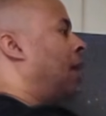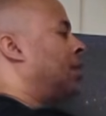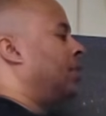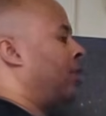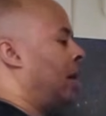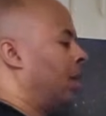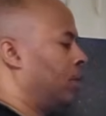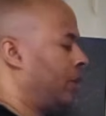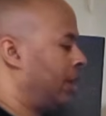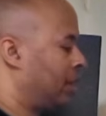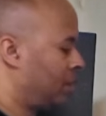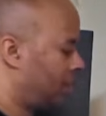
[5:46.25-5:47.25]
of
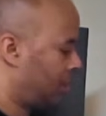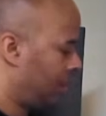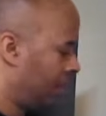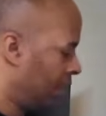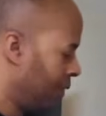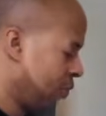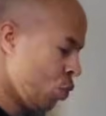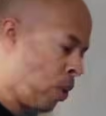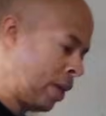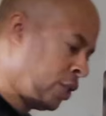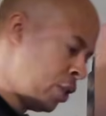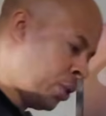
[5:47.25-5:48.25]
colorings if you
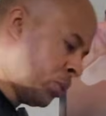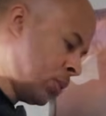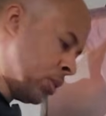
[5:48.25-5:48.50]
want to.